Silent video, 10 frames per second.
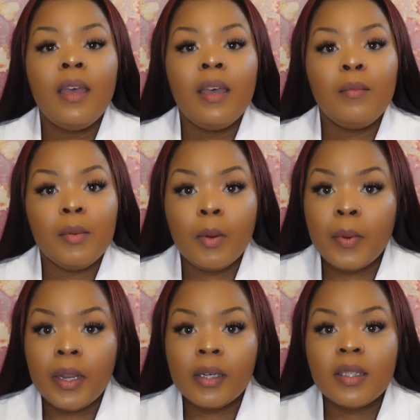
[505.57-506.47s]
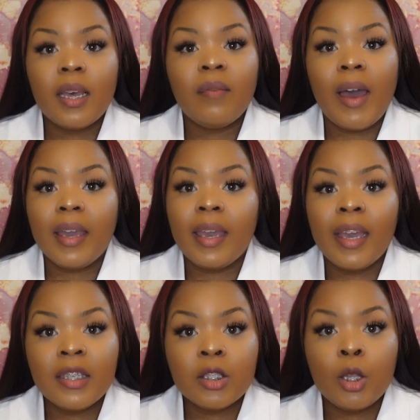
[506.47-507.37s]
be prepared to have high
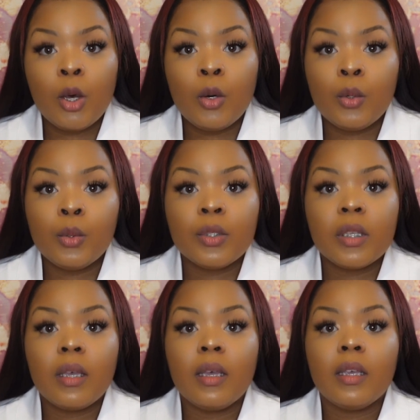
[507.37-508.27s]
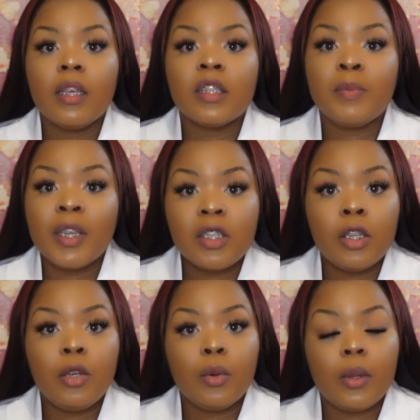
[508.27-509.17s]
caseloads,
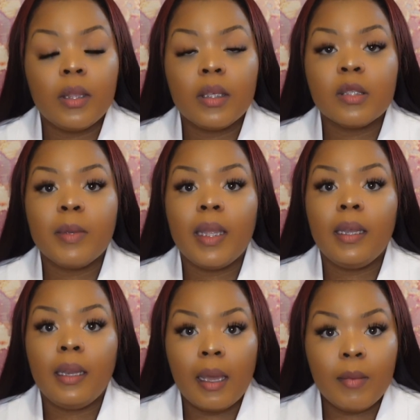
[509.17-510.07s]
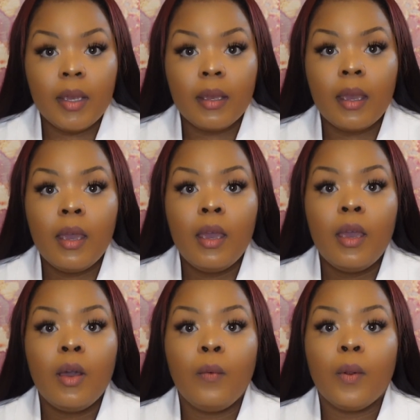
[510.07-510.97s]
especially during this pandemic.
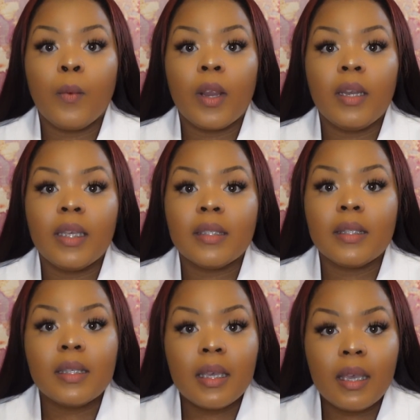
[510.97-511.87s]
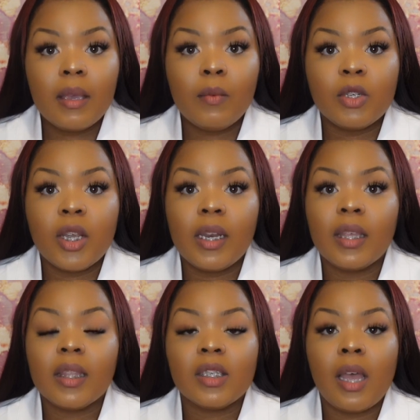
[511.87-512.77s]
We're working as a team. We're trying to
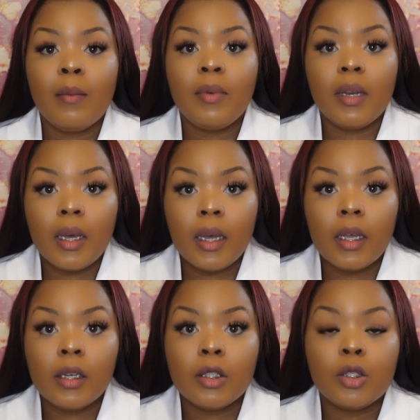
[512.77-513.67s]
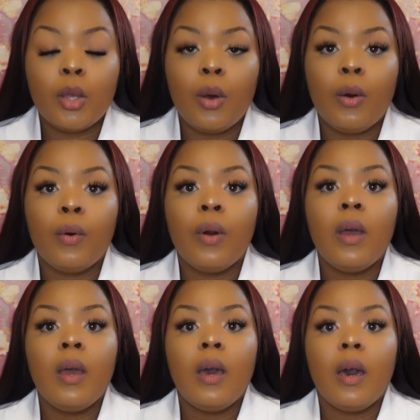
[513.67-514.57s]
get the job done. So
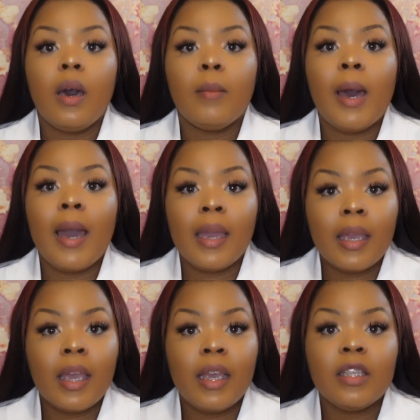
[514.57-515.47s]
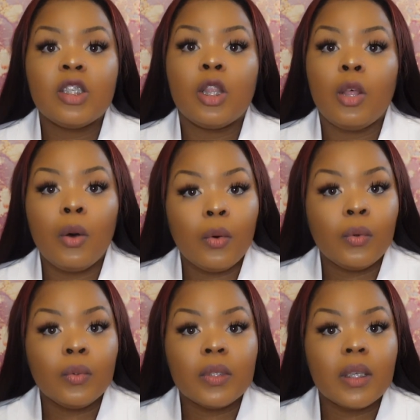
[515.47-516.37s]
high
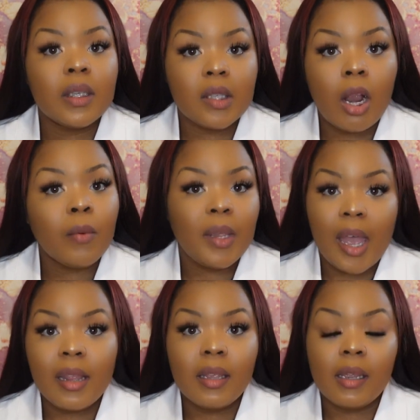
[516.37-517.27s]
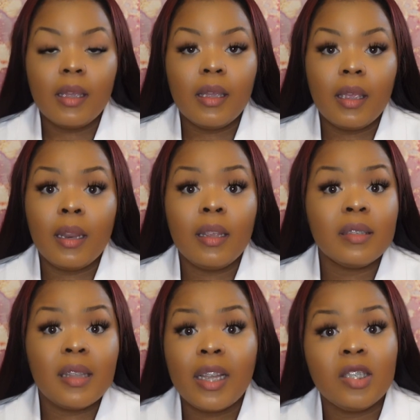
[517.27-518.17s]
caseloads is our reality, and
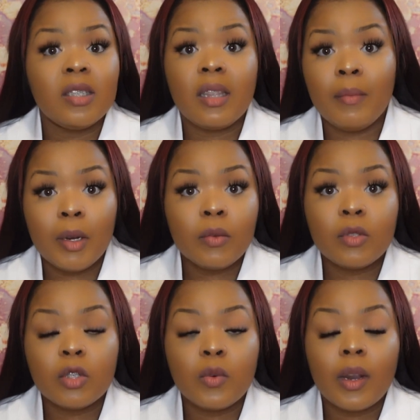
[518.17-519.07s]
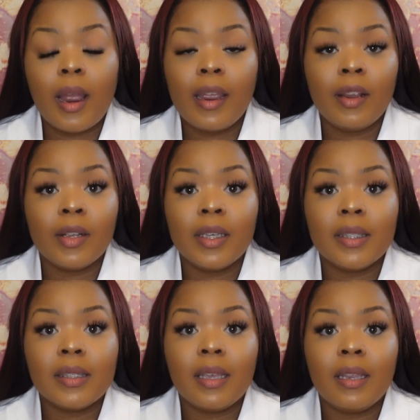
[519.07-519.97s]
it's not just in medical social work. I hear
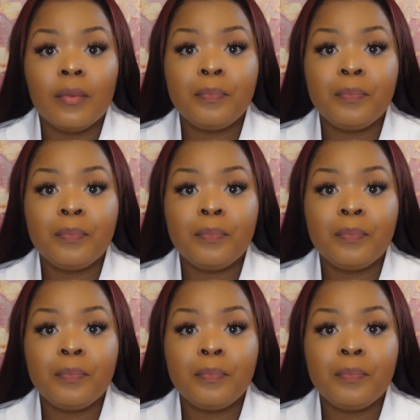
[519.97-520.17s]
it's in